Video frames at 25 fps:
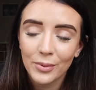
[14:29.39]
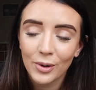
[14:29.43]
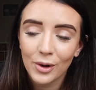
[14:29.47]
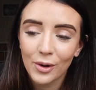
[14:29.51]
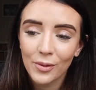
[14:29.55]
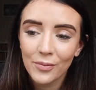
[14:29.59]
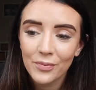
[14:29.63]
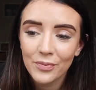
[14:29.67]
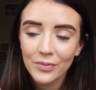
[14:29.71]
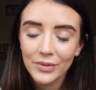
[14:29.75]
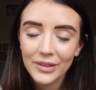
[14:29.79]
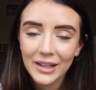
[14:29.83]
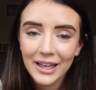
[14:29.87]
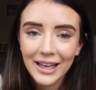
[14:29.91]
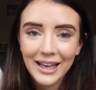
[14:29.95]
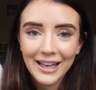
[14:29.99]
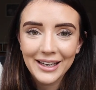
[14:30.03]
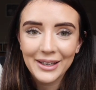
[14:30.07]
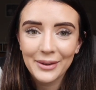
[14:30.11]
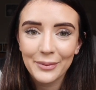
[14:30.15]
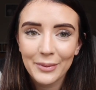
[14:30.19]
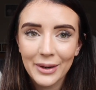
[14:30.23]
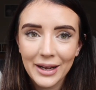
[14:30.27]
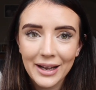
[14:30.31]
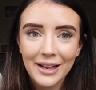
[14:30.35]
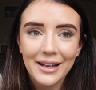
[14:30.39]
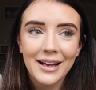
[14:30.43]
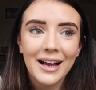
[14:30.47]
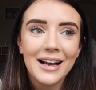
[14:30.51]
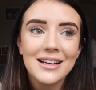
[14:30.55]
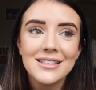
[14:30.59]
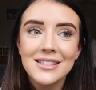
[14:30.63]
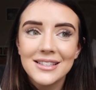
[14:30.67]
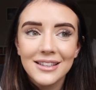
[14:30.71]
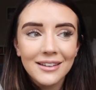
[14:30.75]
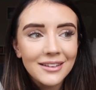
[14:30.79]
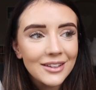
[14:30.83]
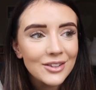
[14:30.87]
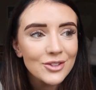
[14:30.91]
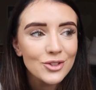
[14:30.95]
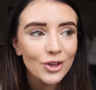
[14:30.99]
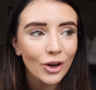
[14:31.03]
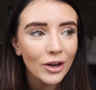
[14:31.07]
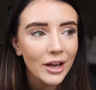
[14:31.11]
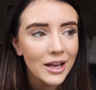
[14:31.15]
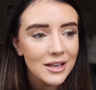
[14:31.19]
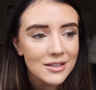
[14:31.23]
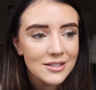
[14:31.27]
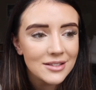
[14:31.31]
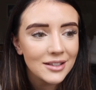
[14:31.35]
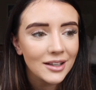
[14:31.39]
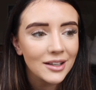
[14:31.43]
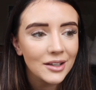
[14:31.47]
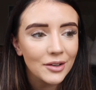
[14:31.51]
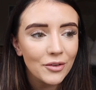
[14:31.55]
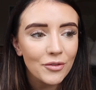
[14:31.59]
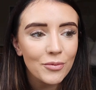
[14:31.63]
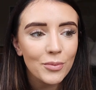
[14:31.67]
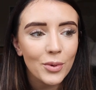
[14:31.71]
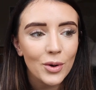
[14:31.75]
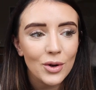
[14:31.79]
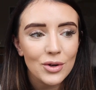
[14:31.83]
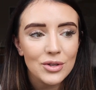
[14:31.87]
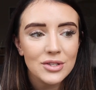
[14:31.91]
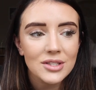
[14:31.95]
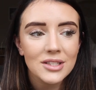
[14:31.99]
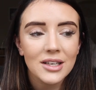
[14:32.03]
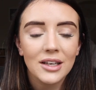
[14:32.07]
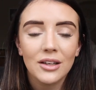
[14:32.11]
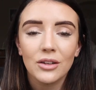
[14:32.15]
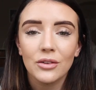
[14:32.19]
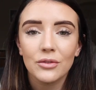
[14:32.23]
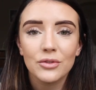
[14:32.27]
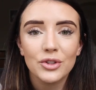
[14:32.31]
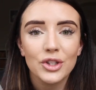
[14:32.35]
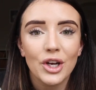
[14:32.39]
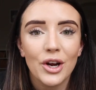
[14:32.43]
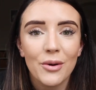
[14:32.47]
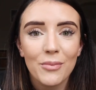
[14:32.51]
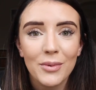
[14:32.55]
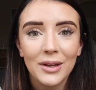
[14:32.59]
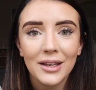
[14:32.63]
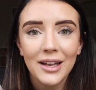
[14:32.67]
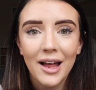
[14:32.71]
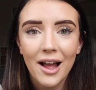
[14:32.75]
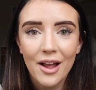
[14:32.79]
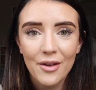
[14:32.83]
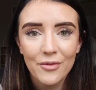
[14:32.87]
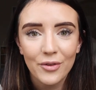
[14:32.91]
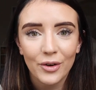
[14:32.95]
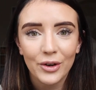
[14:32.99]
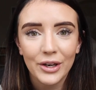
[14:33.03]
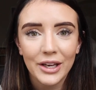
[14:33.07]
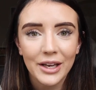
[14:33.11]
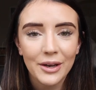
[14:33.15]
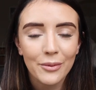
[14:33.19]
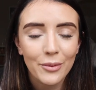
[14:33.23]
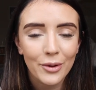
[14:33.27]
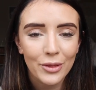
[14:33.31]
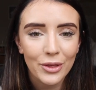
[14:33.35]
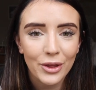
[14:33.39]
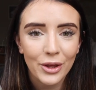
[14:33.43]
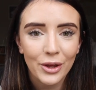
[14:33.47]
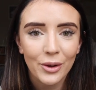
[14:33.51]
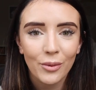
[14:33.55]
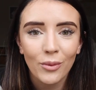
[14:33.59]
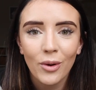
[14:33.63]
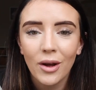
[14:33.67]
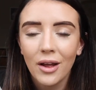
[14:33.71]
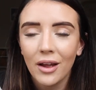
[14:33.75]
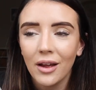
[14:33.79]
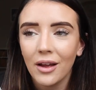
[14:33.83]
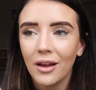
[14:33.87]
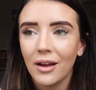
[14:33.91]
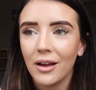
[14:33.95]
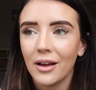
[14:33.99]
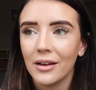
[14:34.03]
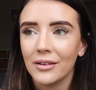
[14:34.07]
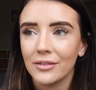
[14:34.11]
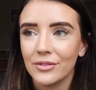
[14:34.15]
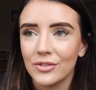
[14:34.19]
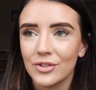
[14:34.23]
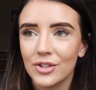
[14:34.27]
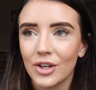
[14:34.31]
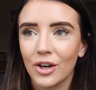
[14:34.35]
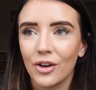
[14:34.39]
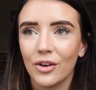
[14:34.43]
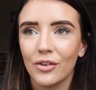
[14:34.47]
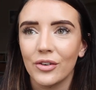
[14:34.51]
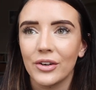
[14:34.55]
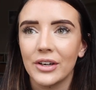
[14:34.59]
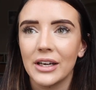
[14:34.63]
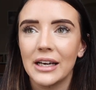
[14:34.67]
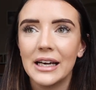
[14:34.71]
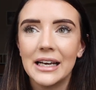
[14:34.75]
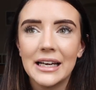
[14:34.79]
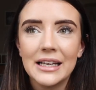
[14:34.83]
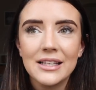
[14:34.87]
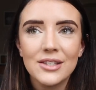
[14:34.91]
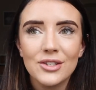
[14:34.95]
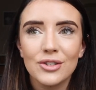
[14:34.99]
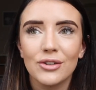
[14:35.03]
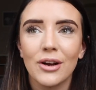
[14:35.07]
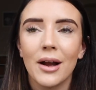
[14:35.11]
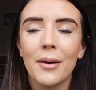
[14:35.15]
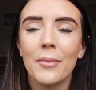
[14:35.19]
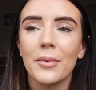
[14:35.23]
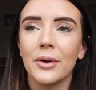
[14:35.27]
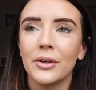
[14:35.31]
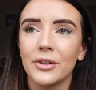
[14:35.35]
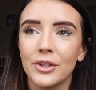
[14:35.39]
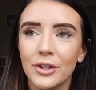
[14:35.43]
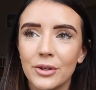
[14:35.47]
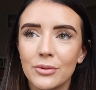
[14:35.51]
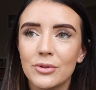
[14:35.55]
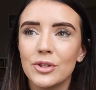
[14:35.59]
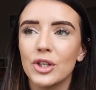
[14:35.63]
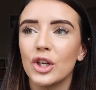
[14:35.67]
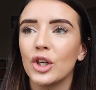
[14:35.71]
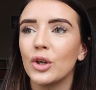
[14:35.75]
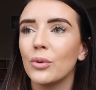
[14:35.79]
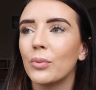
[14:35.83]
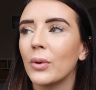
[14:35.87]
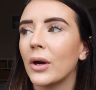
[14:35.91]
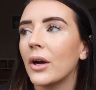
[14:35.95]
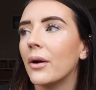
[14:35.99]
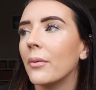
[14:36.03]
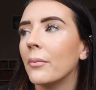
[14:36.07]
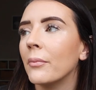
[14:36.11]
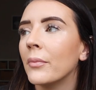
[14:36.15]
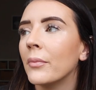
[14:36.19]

But anyway, I still enjoy it. I still love posting. I love sharing my life on here with you and on Instagram and YouTube.